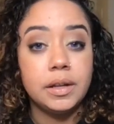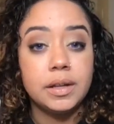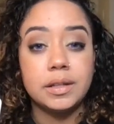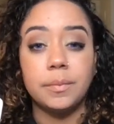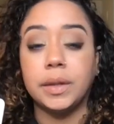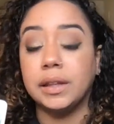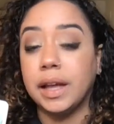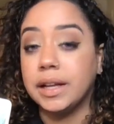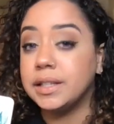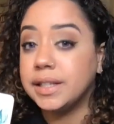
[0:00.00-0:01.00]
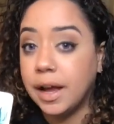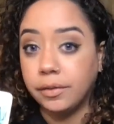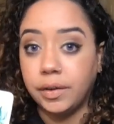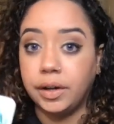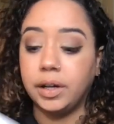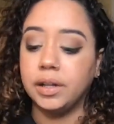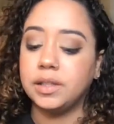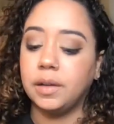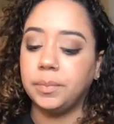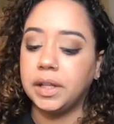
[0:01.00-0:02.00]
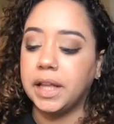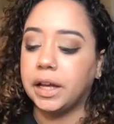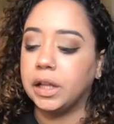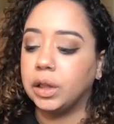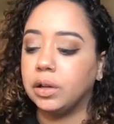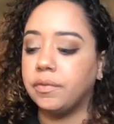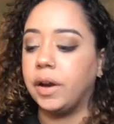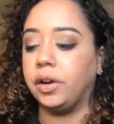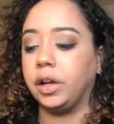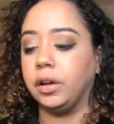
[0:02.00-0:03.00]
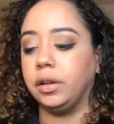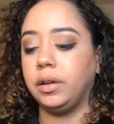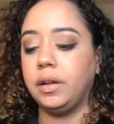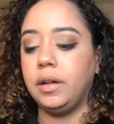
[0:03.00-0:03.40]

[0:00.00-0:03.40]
Something that can sound very good. Something that can look very good.